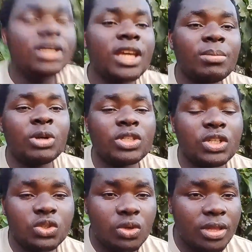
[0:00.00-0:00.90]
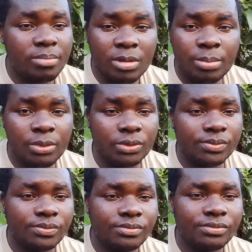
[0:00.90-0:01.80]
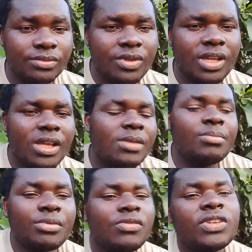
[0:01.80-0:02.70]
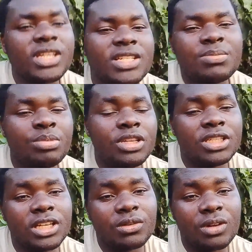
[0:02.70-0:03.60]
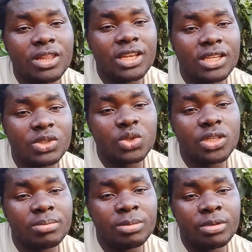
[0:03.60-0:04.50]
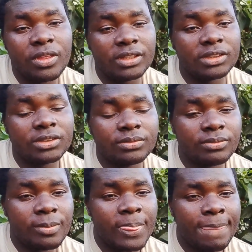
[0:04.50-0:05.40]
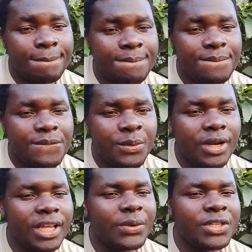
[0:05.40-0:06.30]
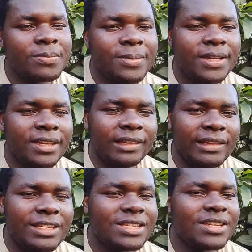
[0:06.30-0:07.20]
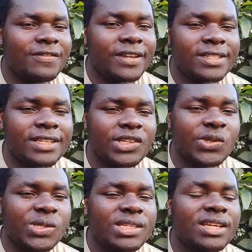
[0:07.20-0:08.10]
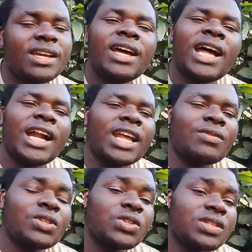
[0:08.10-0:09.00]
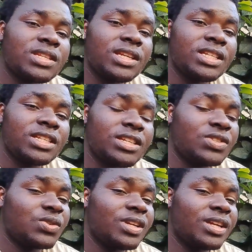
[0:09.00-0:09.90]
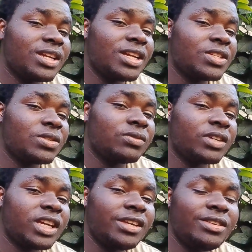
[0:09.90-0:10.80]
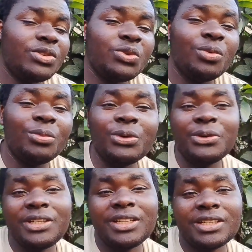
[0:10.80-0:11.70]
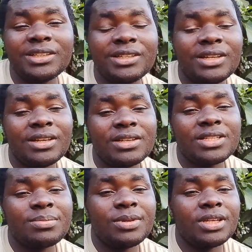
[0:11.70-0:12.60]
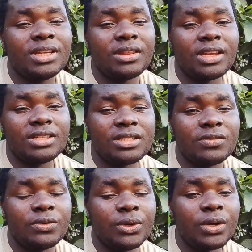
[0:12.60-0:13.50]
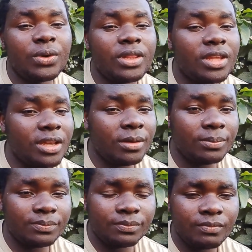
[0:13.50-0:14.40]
he came out and told the people. He improved his speech, and one day he told the people that while he was speaking, this is the phrase he used, and I've also seen it in the student leaders of KU, Moi, speaking that if you are with them,